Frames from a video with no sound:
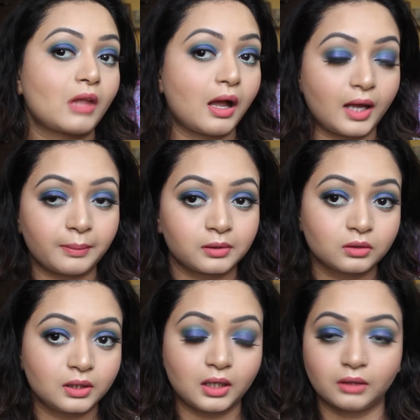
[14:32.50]
I
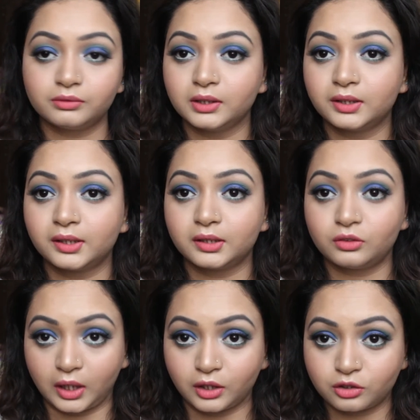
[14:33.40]
absolutely loved its
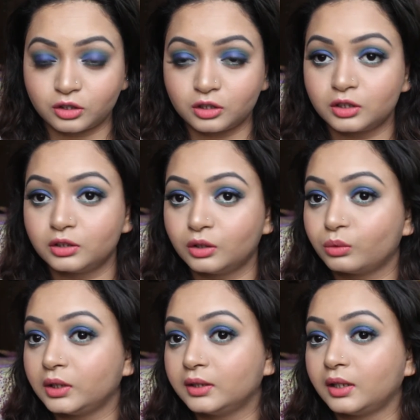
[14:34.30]
texture. The
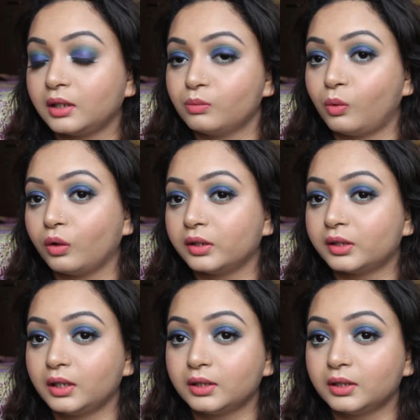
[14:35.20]
only thing was